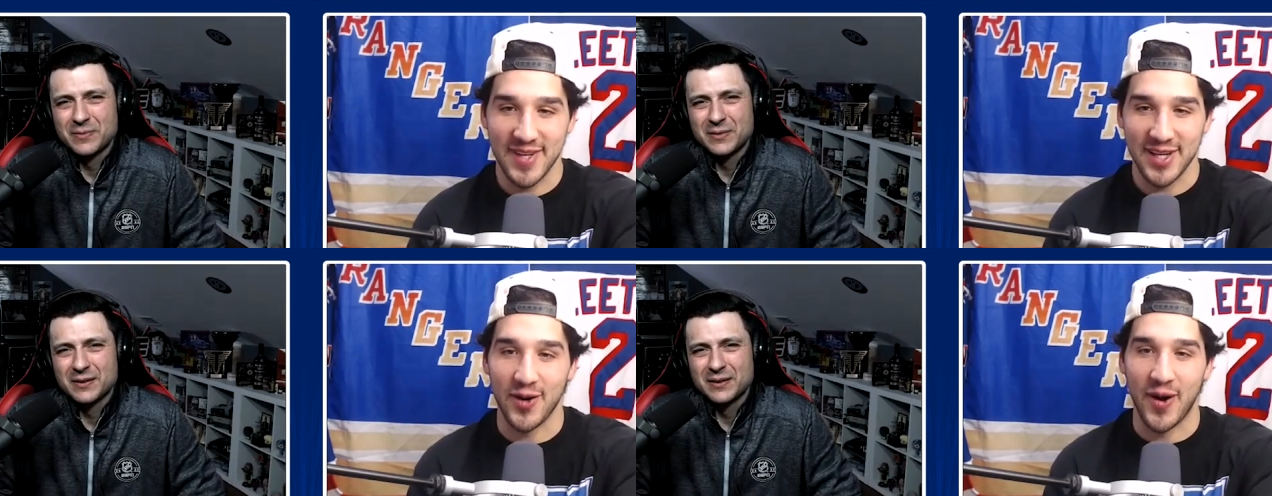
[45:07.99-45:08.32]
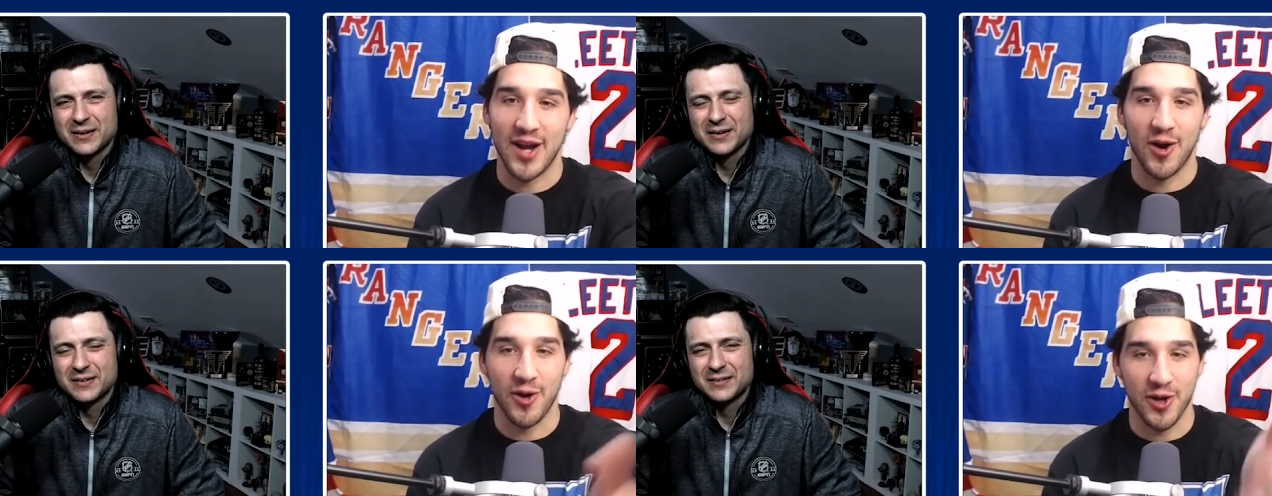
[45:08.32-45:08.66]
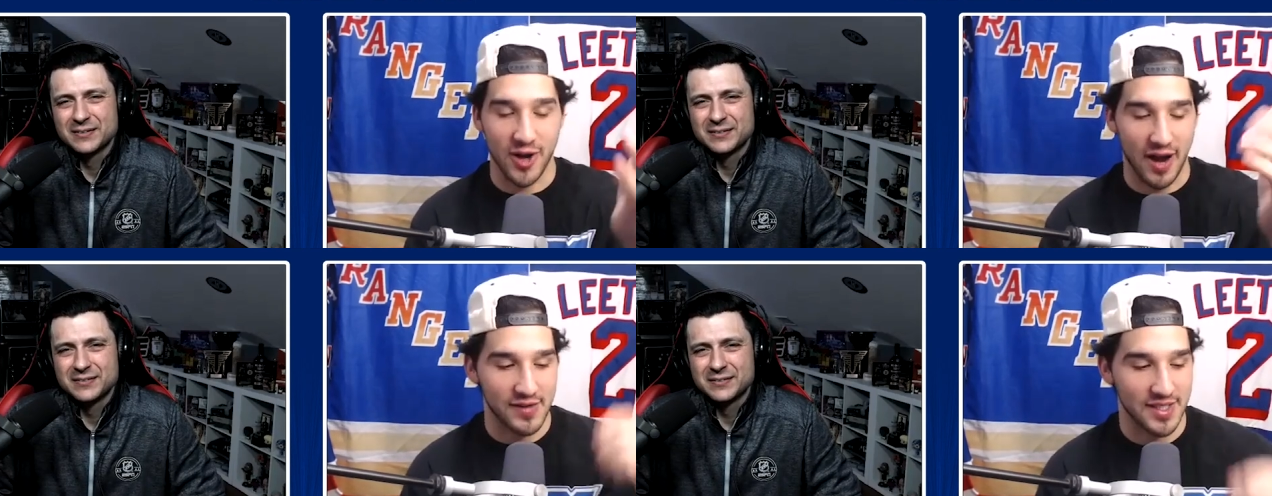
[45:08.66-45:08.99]
Speaker 1: you know, I know
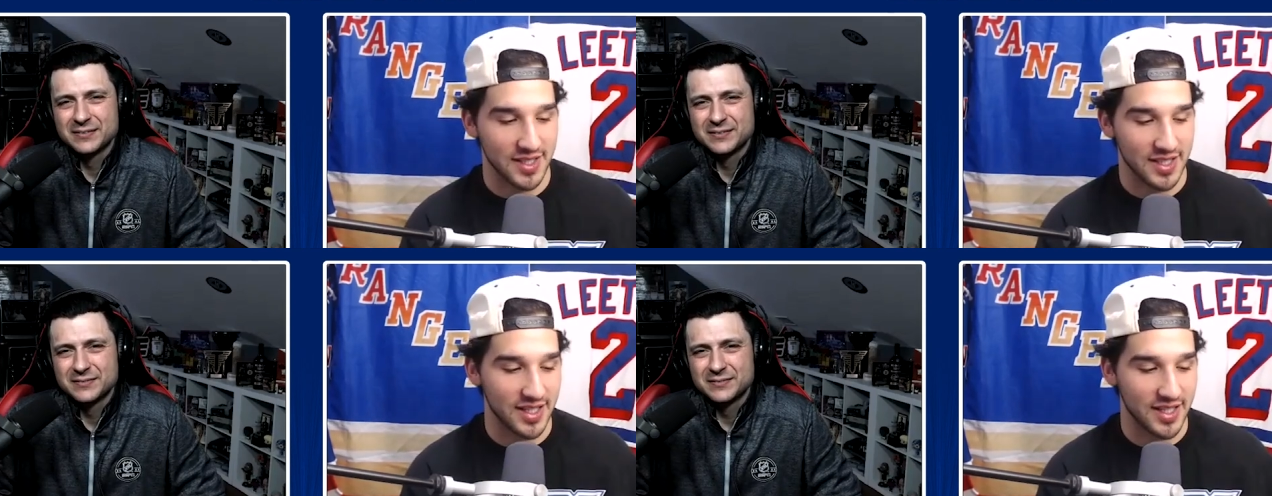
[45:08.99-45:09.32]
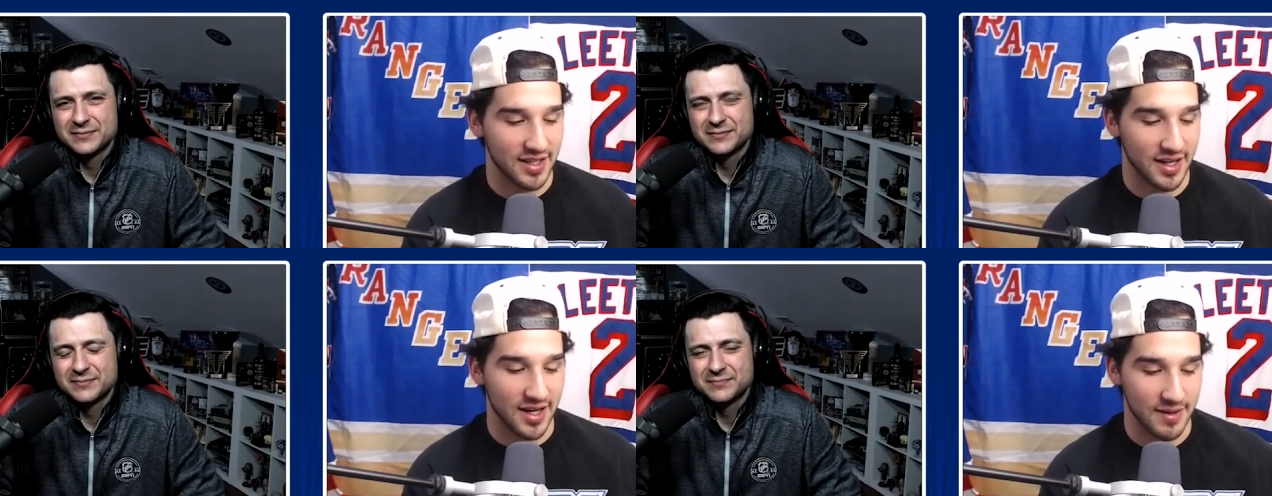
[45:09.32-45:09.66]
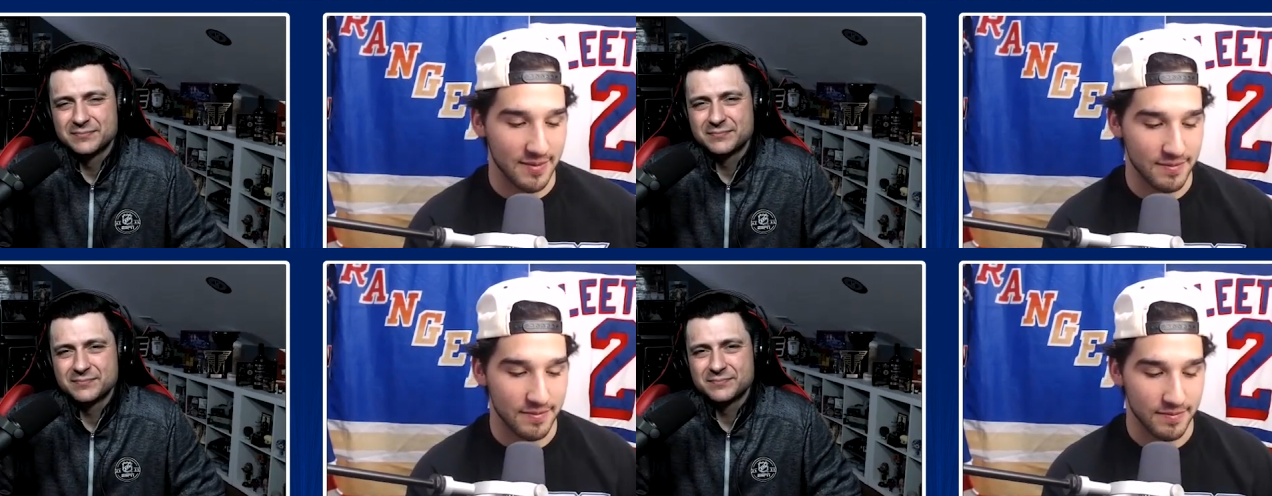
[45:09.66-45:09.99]
you're obviously
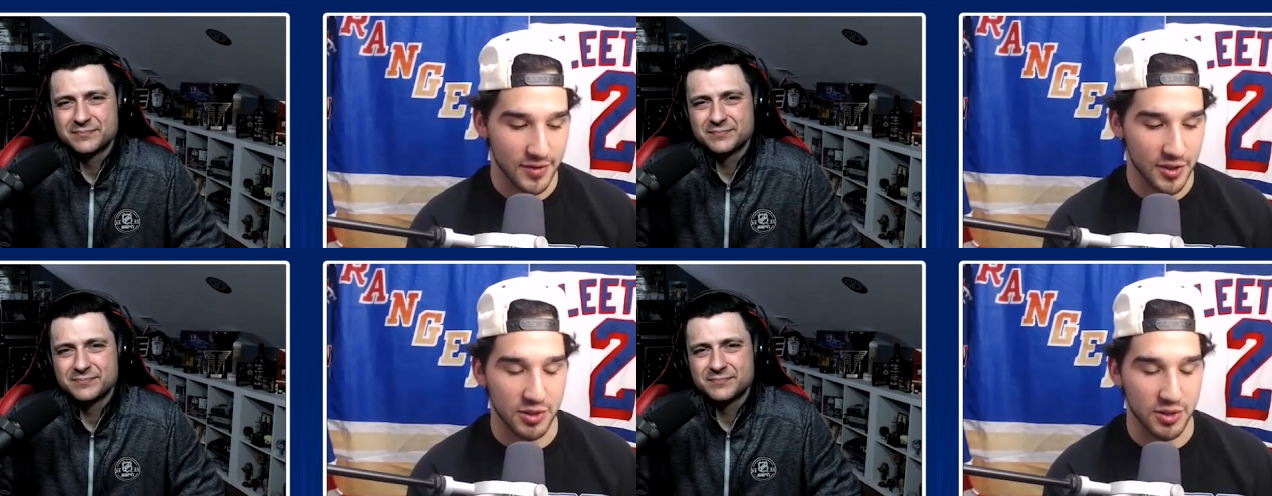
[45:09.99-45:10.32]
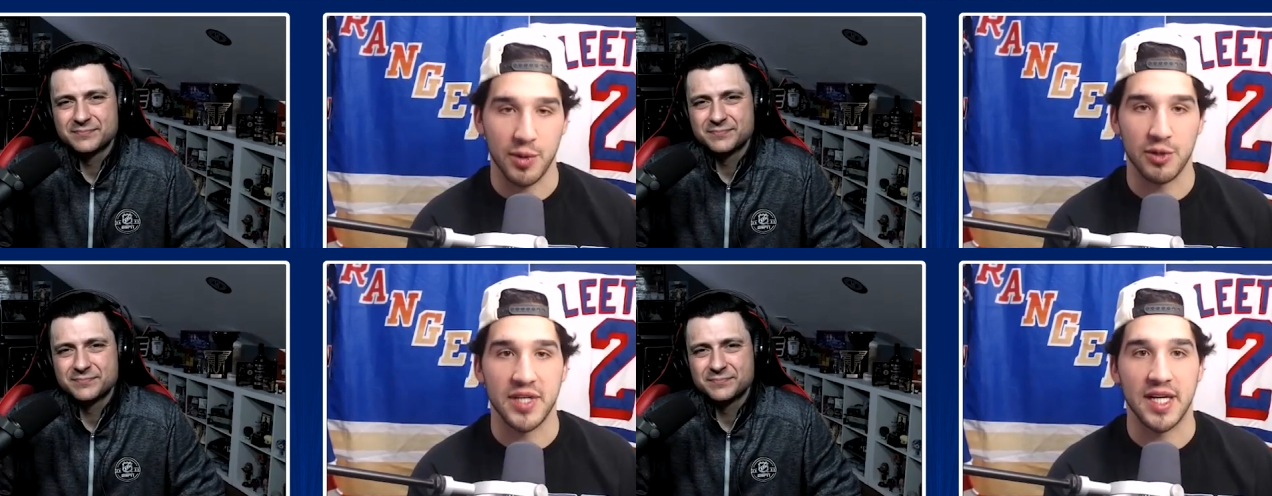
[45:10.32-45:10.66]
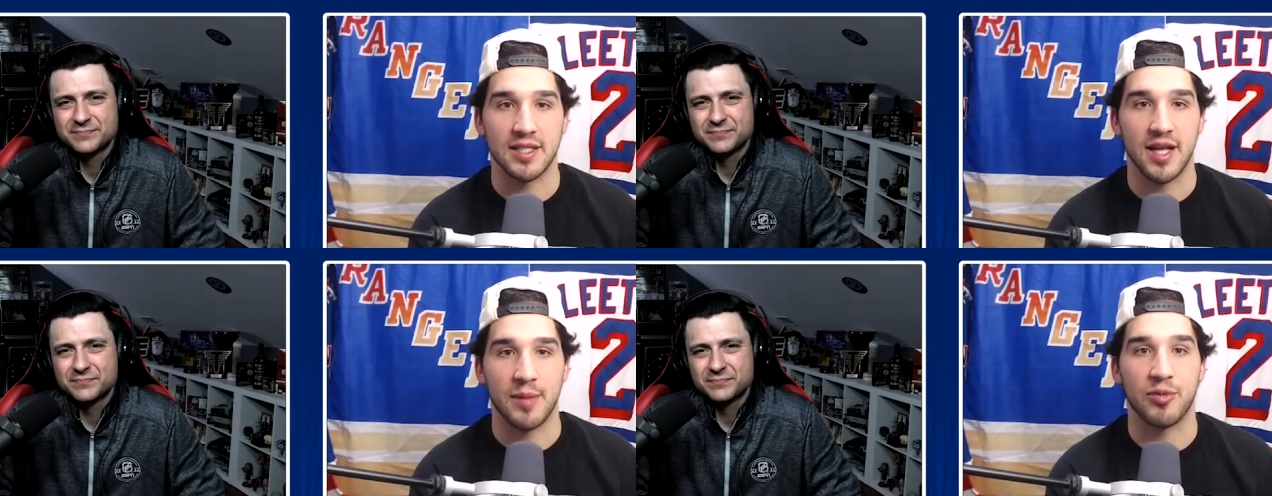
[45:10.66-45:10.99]
um, you know, someone who
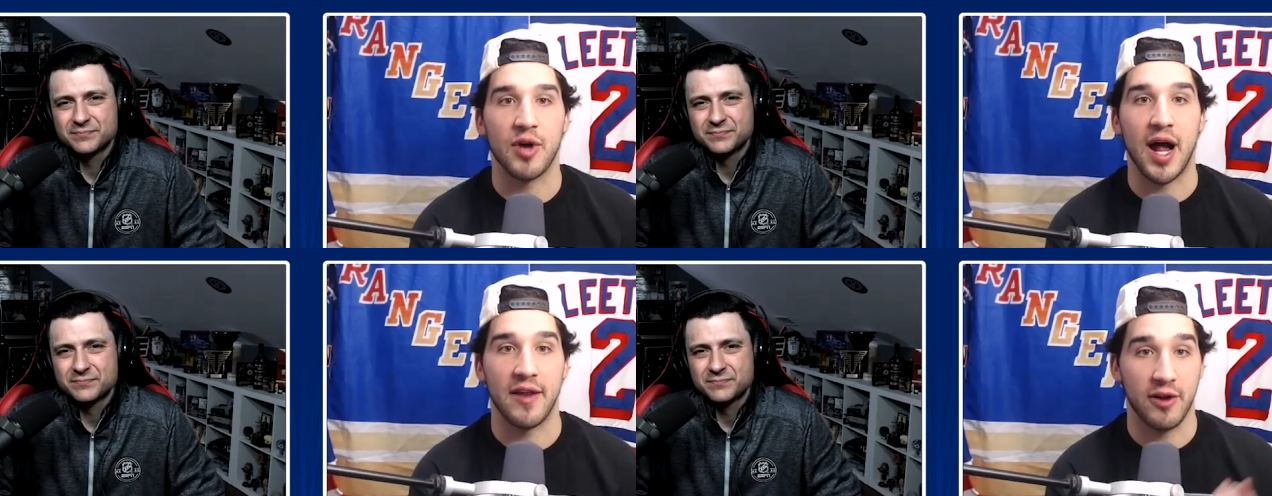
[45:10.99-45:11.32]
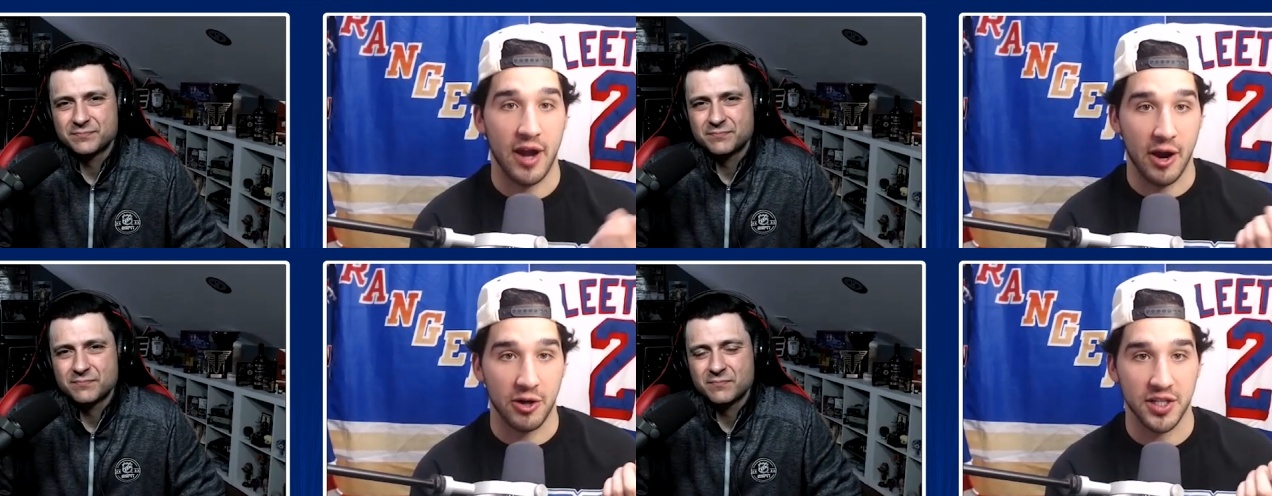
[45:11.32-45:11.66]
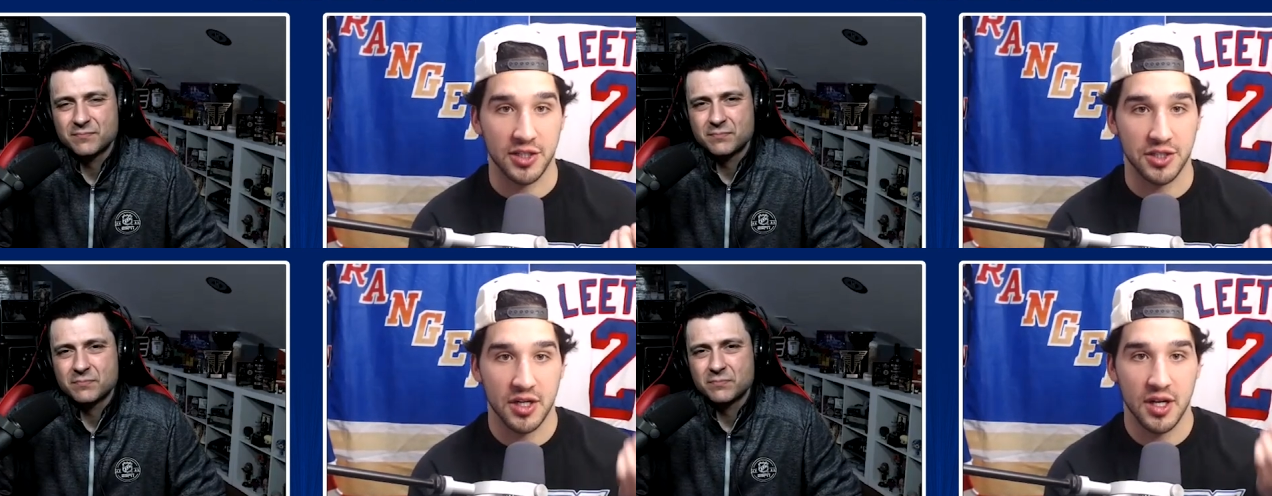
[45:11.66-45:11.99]
takes a lot of pride in their
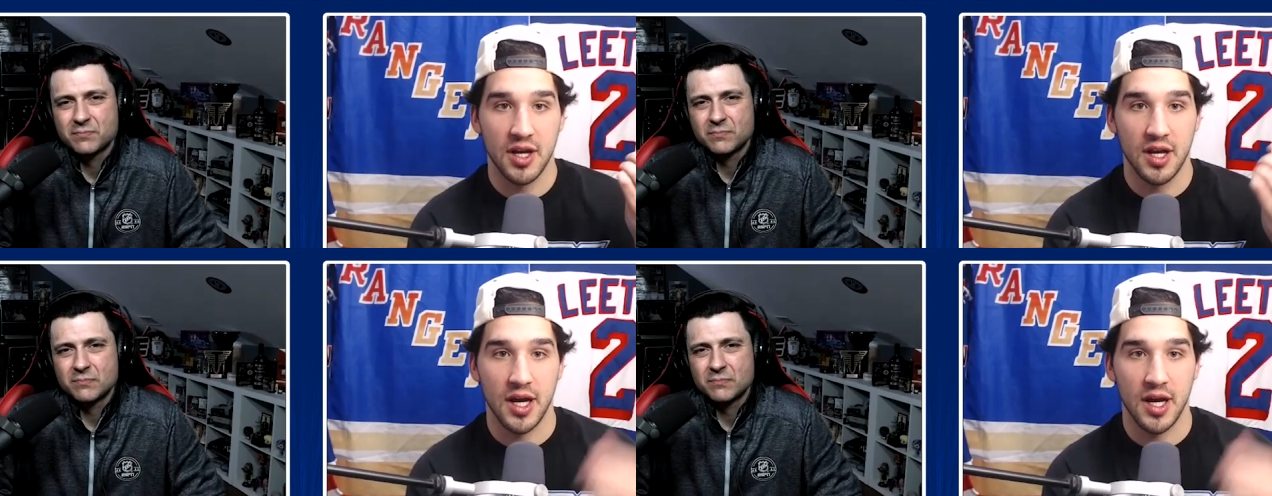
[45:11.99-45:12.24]
heritage.